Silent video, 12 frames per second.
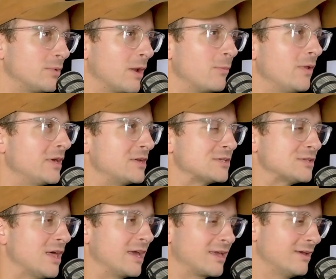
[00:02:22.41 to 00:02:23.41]
But I'm really just
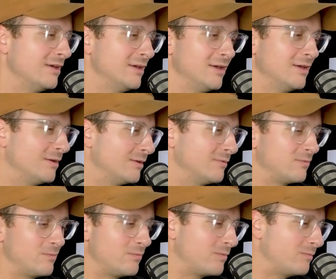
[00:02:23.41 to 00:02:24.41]
like
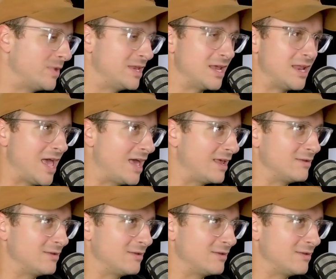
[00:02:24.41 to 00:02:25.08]
mignonette